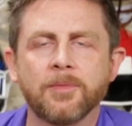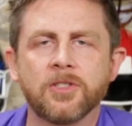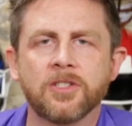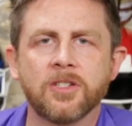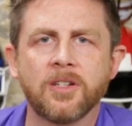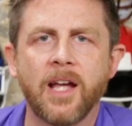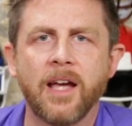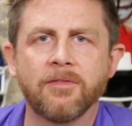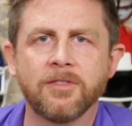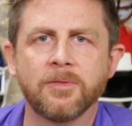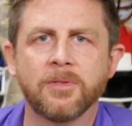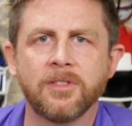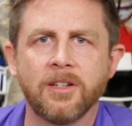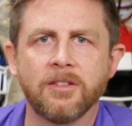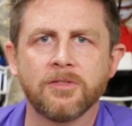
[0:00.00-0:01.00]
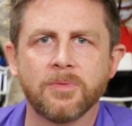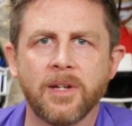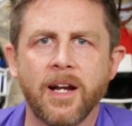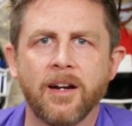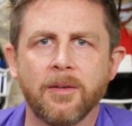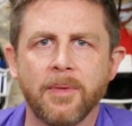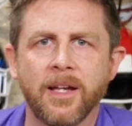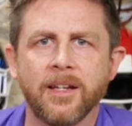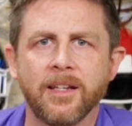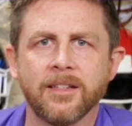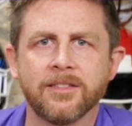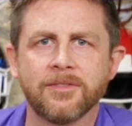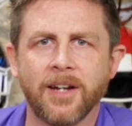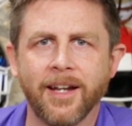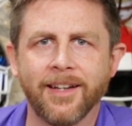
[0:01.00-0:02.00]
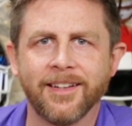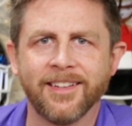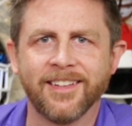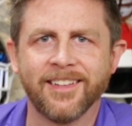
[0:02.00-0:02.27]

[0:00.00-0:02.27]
sure everyone knows what Aramid is, right?